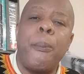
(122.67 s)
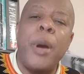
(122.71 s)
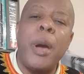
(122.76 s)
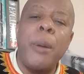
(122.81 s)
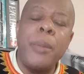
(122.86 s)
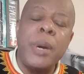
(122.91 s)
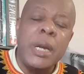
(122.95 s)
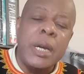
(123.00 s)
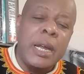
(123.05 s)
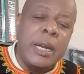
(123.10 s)

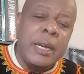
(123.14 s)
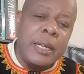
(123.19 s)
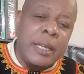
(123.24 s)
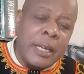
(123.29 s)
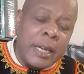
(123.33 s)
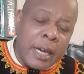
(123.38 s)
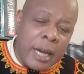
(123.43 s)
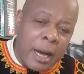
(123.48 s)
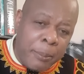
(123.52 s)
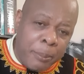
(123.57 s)
Permanent
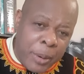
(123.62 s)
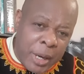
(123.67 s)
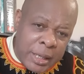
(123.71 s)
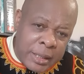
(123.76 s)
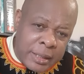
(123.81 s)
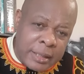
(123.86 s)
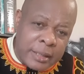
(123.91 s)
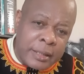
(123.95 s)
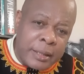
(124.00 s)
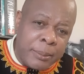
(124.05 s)

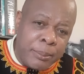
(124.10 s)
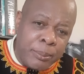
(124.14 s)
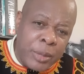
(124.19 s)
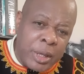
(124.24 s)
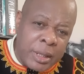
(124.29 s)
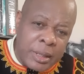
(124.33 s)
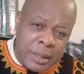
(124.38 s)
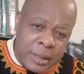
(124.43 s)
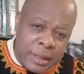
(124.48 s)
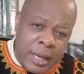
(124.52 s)
incapacity
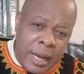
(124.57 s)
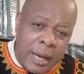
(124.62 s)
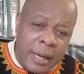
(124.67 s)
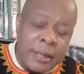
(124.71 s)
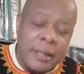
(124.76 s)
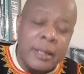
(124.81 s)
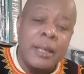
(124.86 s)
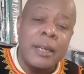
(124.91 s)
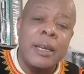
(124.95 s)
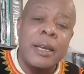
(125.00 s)
means
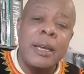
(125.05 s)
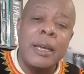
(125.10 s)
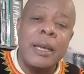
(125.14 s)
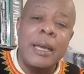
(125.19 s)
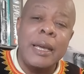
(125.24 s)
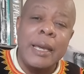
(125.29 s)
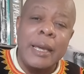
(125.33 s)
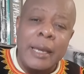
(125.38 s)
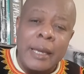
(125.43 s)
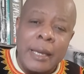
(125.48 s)
that
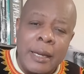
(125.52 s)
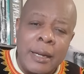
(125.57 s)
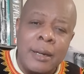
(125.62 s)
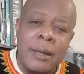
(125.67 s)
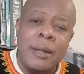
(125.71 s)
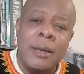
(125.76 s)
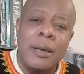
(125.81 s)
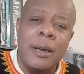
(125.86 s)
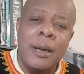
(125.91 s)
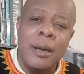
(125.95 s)

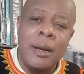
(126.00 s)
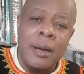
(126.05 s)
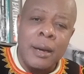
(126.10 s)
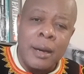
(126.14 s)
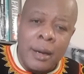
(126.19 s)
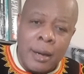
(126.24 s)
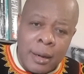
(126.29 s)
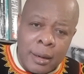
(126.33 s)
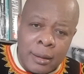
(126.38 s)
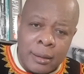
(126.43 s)
ill
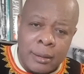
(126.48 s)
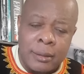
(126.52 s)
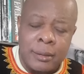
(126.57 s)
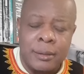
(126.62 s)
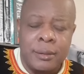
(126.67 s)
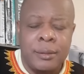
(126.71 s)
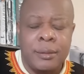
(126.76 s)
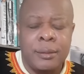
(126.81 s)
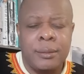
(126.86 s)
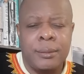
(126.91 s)

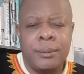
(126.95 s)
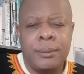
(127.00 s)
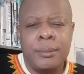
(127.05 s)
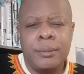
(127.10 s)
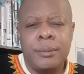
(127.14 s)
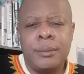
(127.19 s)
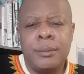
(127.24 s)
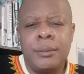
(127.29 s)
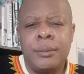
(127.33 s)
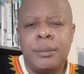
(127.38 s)
health.
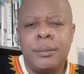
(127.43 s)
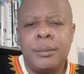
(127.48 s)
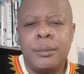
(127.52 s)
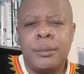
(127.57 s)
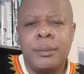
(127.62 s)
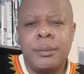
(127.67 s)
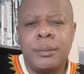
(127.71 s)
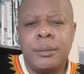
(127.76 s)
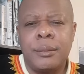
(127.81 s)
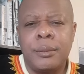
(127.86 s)

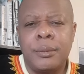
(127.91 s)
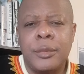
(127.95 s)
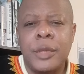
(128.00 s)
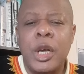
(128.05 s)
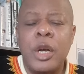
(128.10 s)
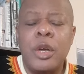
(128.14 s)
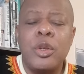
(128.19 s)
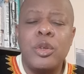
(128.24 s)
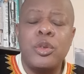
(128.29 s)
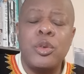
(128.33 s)

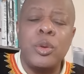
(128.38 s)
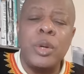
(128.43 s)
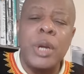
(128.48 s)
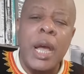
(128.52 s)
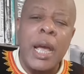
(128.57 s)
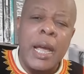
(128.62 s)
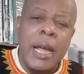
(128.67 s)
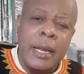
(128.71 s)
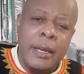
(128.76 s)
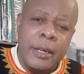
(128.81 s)

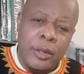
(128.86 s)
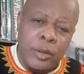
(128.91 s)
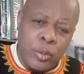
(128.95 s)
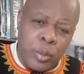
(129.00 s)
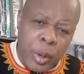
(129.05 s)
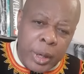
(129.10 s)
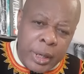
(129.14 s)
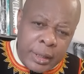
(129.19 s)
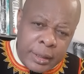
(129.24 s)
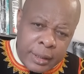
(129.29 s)
Today, the
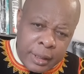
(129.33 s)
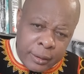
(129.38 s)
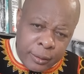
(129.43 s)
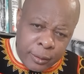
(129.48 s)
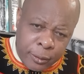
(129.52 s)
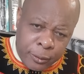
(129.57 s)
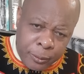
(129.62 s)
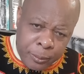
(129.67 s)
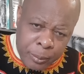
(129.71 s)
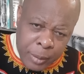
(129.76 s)
20th
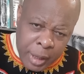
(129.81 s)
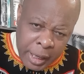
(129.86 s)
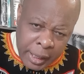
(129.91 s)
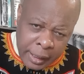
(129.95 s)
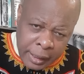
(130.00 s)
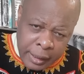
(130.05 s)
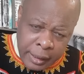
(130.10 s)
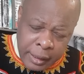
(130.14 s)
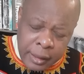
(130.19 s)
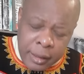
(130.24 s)
of
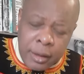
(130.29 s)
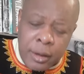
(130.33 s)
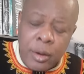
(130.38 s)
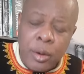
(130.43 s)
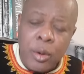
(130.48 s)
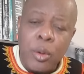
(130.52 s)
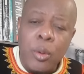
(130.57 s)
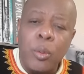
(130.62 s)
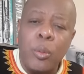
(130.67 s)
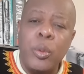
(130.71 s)
May,
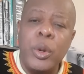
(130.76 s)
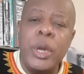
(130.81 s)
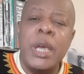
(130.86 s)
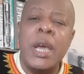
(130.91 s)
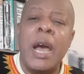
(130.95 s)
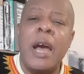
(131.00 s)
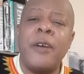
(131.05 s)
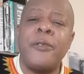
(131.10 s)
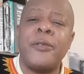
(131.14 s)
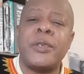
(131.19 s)
we
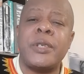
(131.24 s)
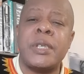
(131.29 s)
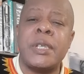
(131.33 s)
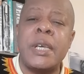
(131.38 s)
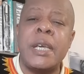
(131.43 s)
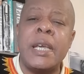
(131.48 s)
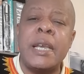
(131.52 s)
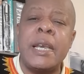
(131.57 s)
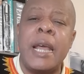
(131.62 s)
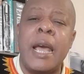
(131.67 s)
have
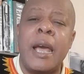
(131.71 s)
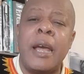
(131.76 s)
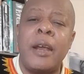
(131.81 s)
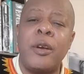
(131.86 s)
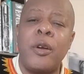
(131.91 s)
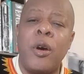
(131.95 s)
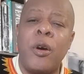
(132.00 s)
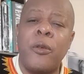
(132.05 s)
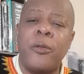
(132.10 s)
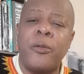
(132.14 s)
seen
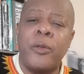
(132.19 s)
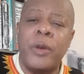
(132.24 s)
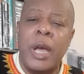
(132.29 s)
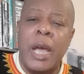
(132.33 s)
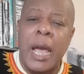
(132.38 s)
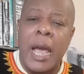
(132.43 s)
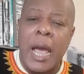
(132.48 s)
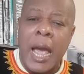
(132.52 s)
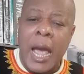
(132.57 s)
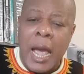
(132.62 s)
enough
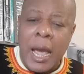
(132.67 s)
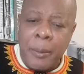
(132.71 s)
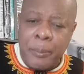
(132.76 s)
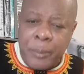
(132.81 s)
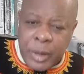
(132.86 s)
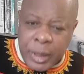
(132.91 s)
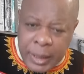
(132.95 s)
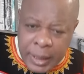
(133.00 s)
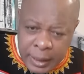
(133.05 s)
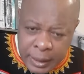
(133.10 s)

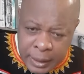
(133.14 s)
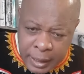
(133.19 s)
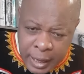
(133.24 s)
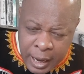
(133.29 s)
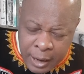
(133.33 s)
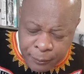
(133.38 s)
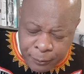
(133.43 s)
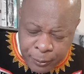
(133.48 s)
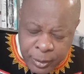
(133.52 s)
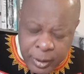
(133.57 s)
evidence,
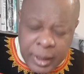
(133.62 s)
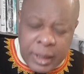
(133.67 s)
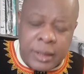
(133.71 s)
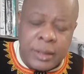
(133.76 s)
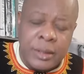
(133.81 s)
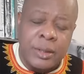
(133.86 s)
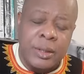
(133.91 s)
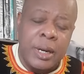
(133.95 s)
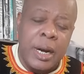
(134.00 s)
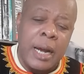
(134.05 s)

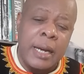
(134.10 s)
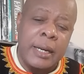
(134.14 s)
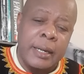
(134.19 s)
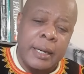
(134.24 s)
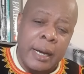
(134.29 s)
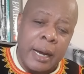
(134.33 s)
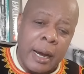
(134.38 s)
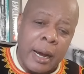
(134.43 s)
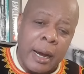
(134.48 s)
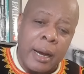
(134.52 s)
evidence
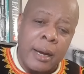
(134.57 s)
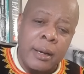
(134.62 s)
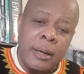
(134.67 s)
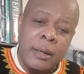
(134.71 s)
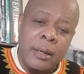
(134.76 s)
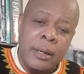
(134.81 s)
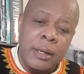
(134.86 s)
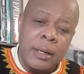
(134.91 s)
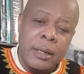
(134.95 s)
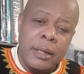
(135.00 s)
rather,
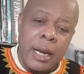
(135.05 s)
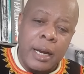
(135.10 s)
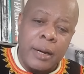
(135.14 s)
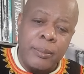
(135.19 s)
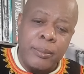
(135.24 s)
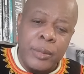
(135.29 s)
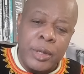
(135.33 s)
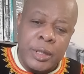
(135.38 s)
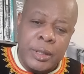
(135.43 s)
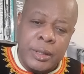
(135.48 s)

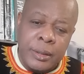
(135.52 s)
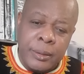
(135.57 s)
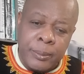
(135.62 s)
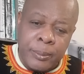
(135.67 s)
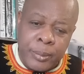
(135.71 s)
that Mr.